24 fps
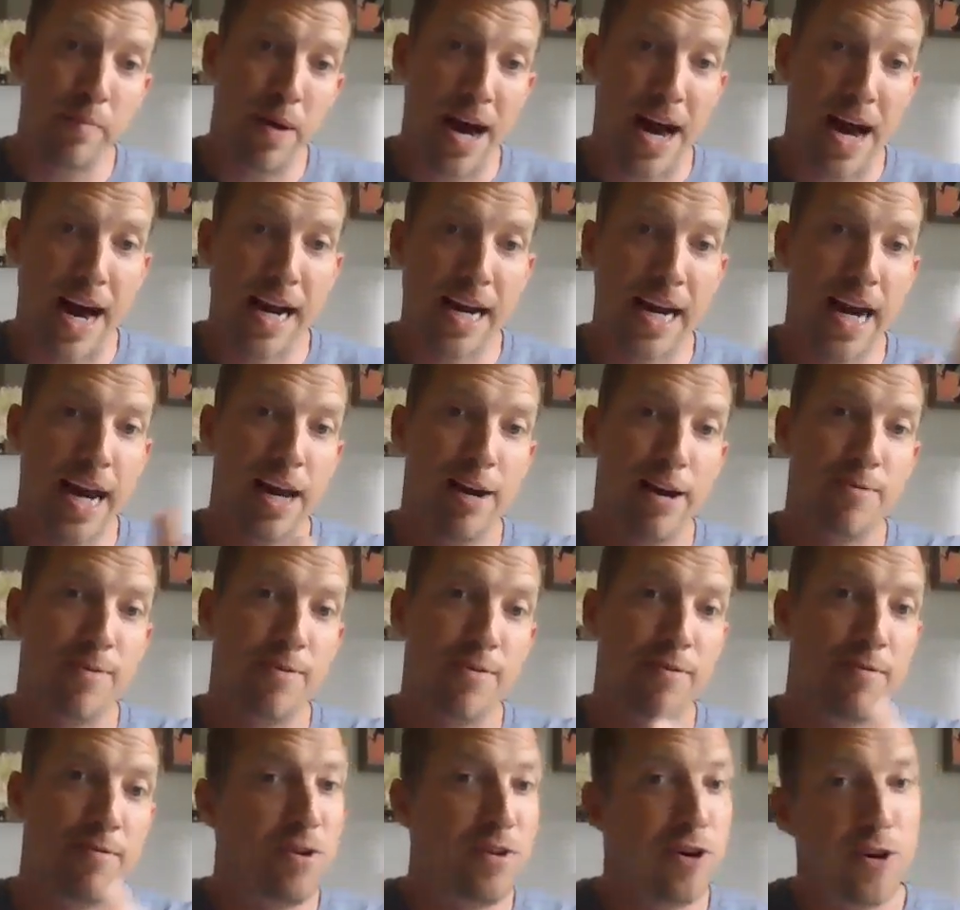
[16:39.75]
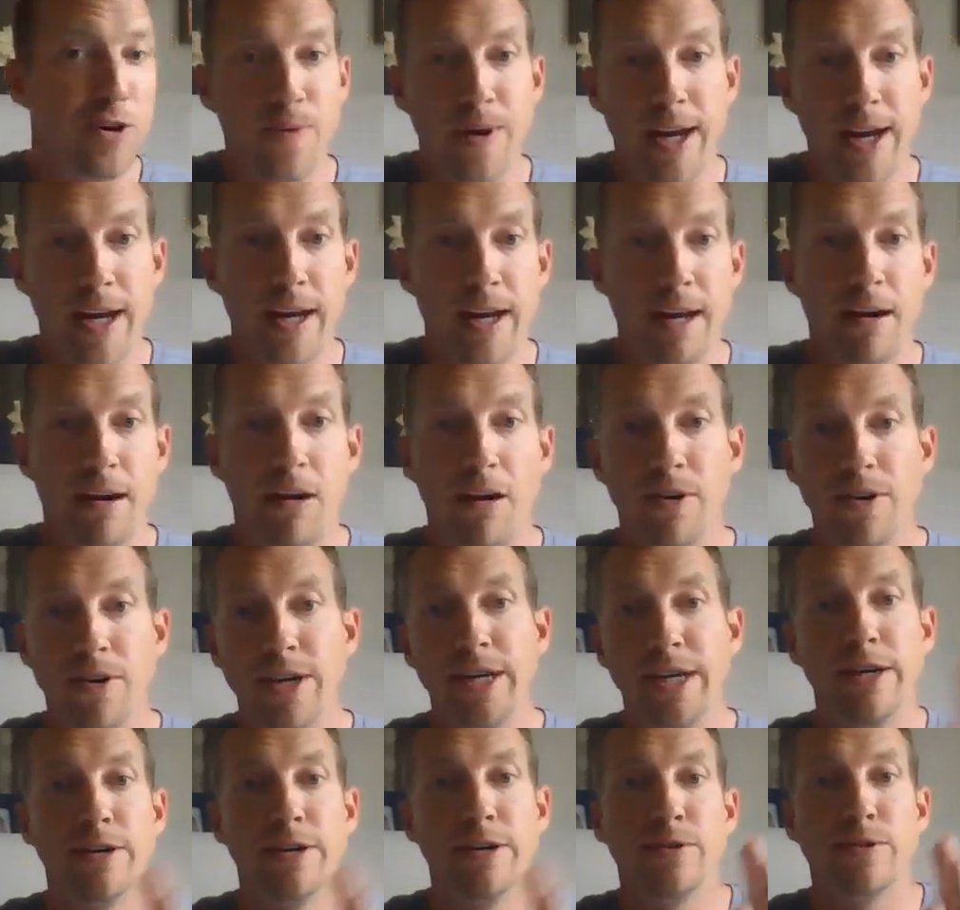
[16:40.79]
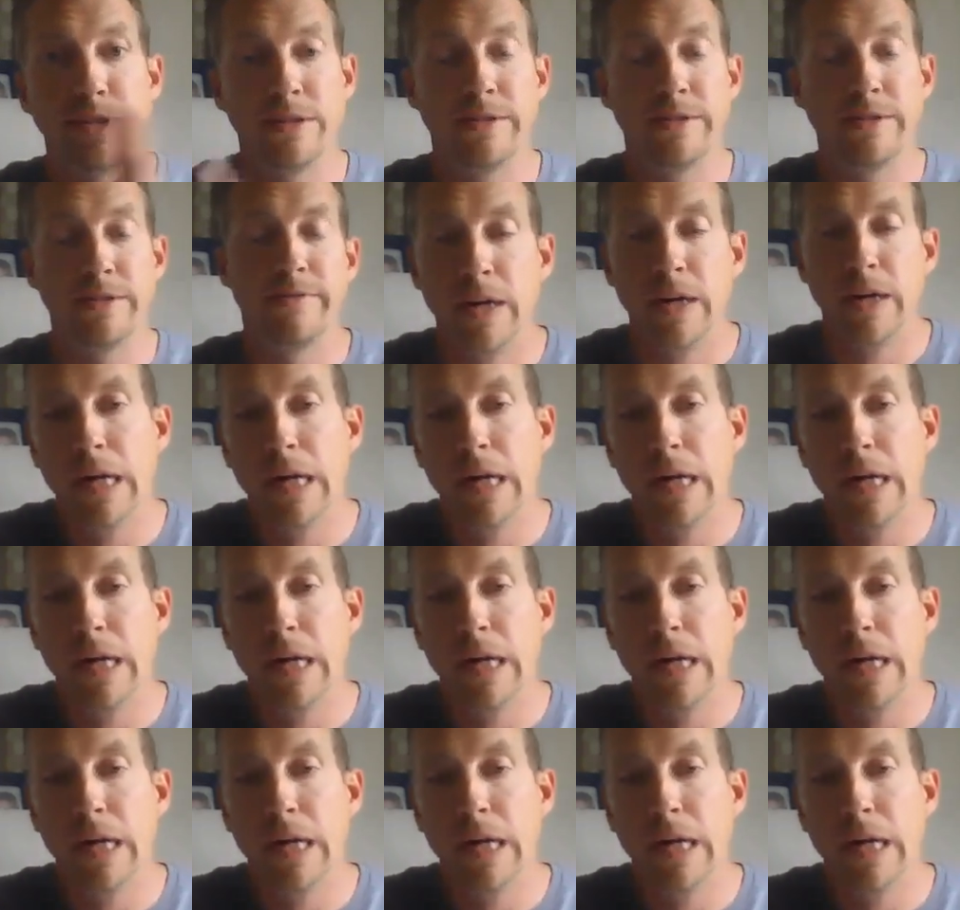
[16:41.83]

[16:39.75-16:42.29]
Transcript: back and reviewing our years of